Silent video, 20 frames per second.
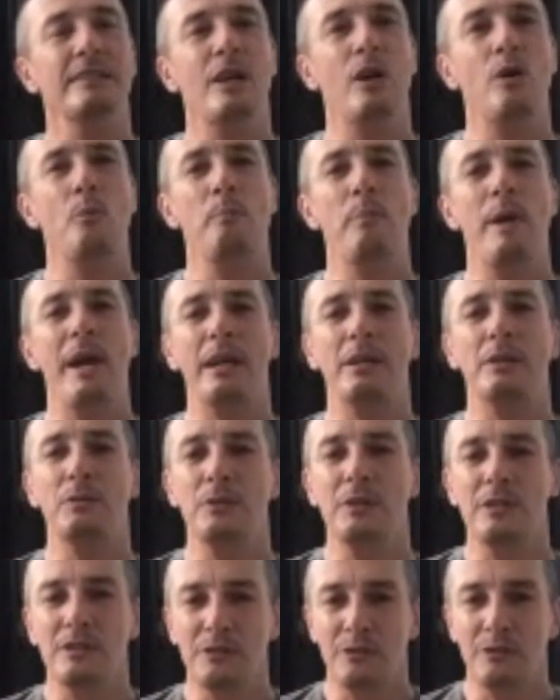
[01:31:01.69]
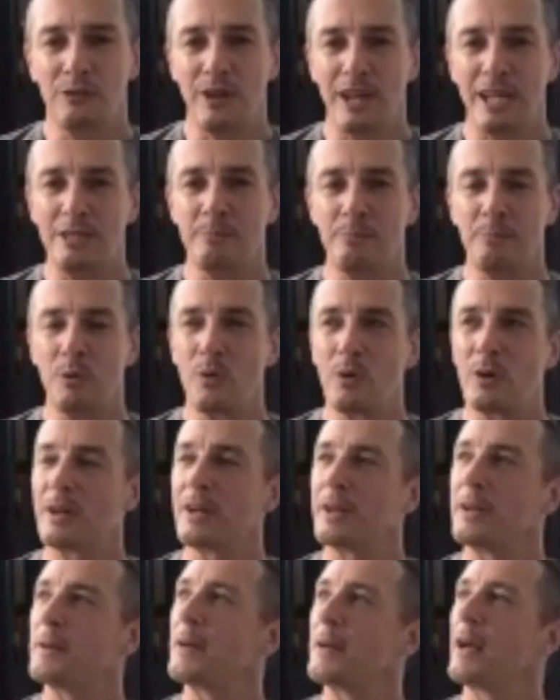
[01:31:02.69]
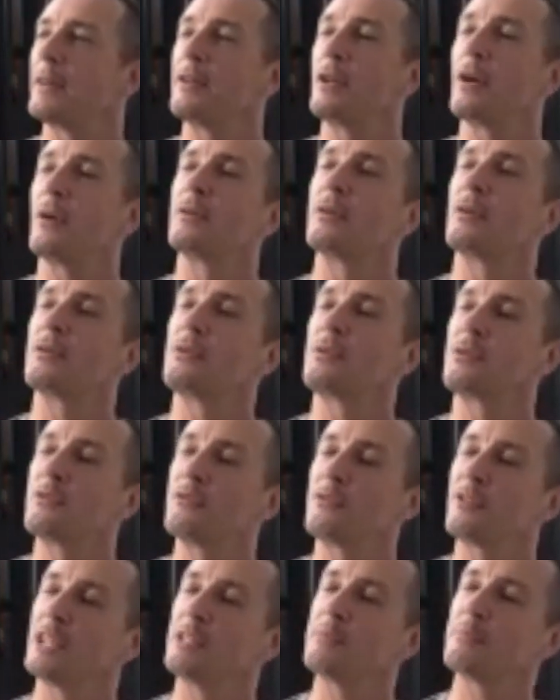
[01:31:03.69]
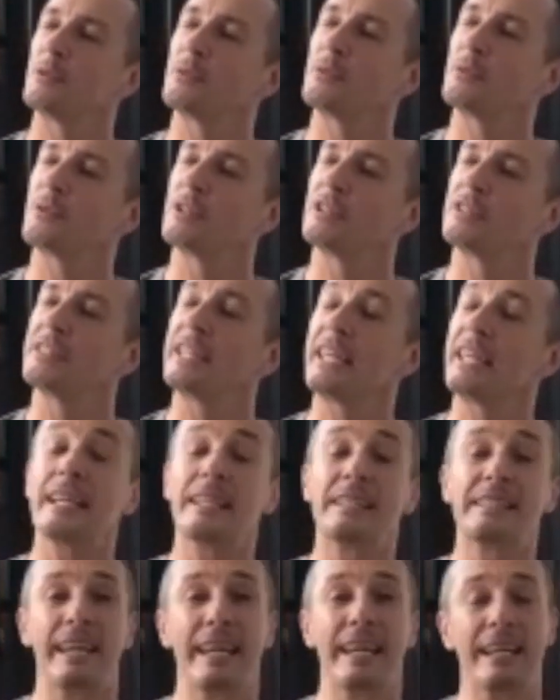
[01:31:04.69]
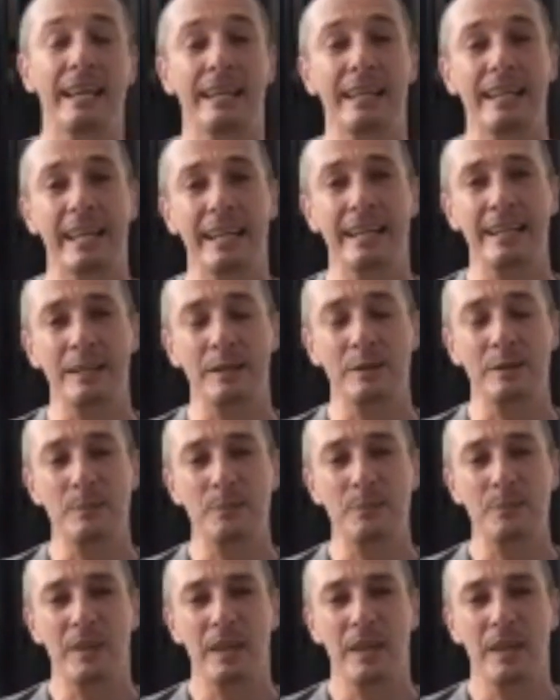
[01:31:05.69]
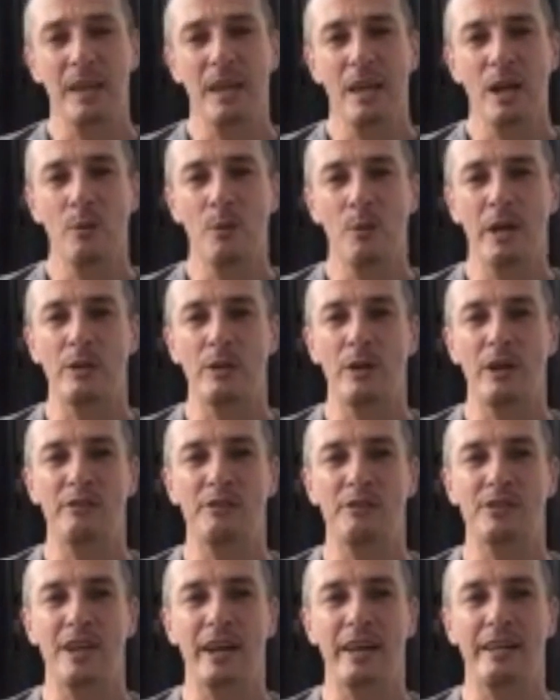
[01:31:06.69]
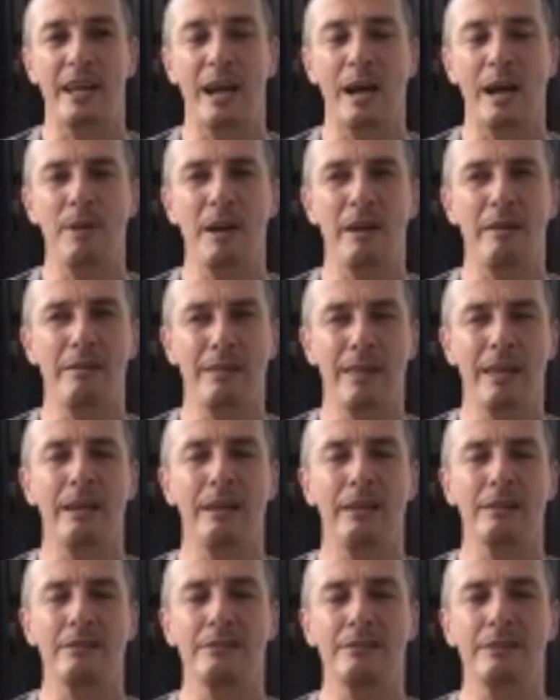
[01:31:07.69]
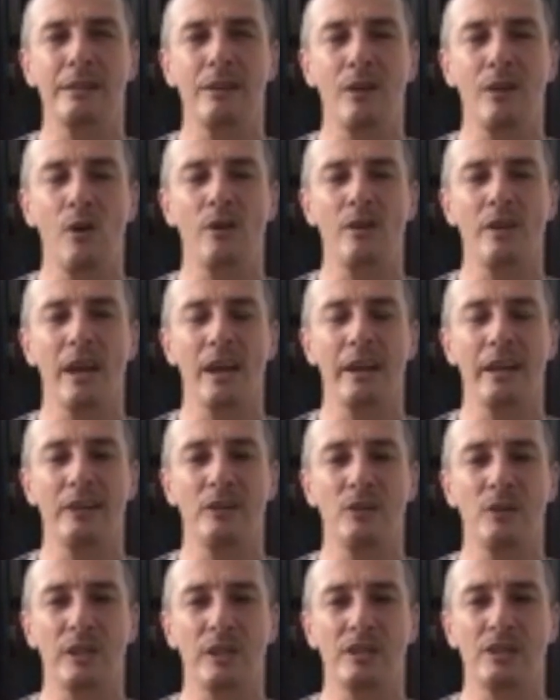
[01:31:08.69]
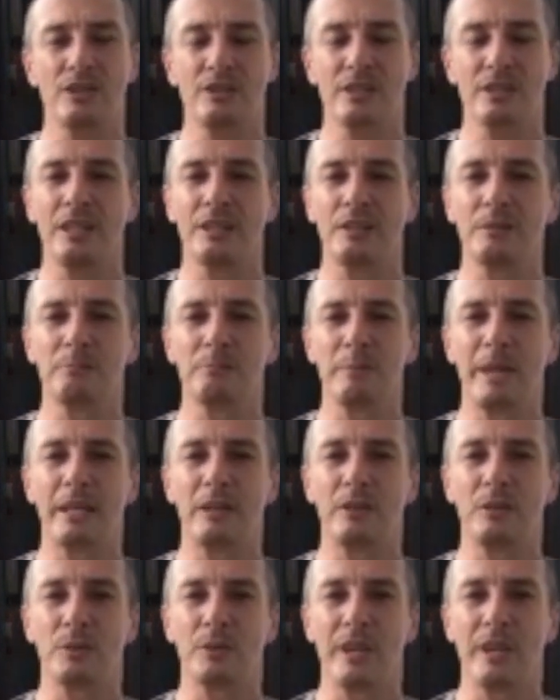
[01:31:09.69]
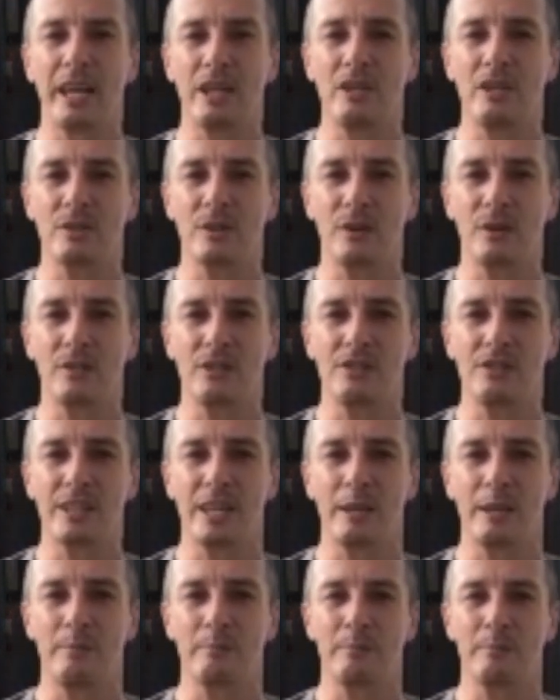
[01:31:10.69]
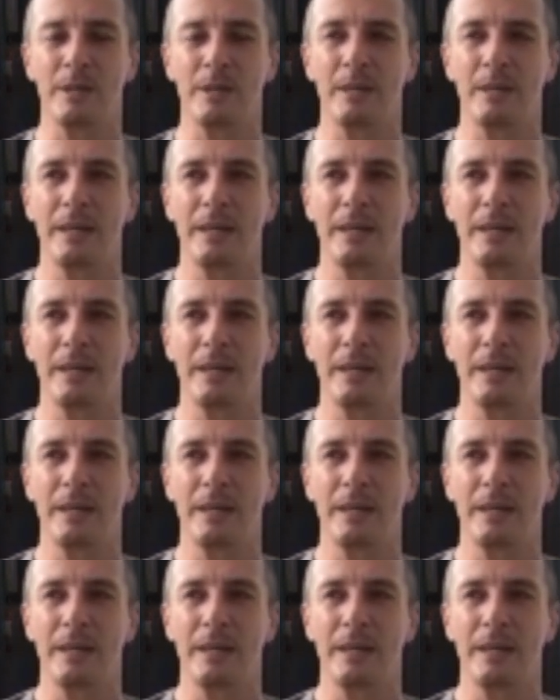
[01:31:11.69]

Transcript: go back to this Facebook. No, not to the Facebook, to the Ticketator link where you have signed up. I think it's still online and you can still make a donation on the same